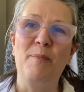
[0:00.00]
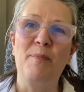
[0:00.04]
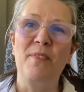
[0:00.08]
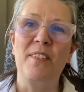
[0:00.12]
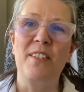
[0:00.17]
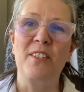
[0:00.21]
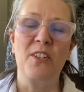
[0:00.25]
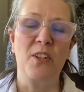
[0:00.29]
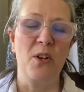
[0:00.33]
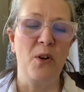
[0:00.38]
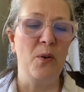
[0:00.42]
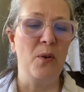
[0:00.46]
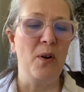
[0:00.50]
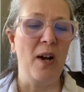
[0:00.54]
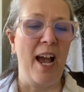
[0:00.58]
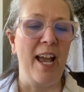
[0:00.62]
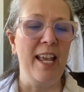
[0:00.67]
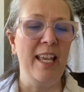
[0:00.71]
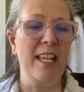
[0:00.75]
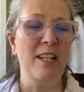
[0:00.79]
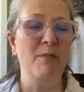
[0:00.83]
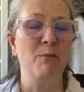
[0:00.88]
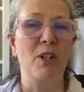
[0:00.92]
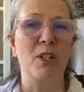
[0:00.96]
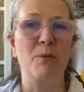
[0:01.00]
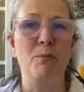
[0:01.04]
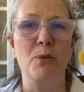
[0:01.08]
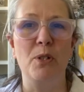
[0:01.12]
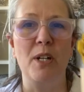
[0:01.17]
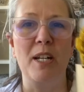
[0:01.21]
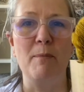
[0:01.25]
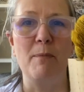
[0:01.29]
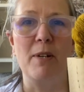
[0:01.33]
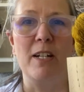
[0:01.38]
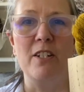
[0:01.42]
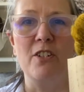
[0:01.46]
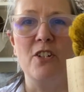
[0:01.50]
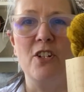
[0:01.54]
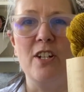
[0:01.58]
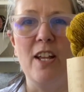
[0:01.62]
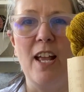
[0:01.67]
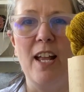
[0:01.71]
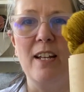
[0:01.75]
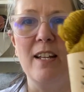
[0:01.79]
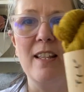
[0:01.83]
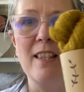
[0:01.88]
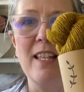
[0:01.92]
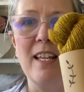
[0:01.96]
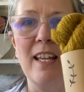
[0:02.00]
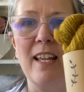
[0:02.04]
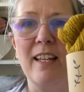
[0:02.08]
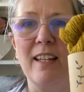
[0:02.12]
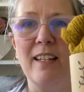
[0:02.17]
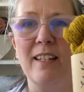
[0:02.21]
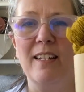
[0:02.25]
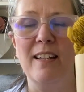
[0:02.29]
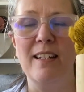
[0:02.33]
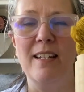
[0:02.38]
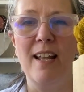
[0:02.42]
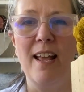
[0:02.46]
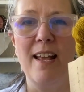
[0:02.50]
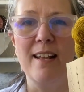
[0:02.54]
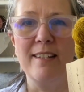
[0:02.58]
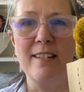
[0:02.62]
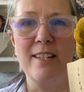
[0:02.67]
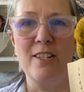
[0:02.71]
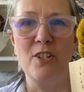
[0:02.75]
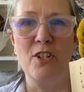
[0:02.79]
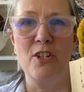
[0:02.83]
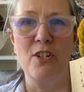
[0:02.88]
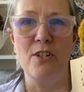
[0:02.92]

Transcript: So I can wear pretty much anything next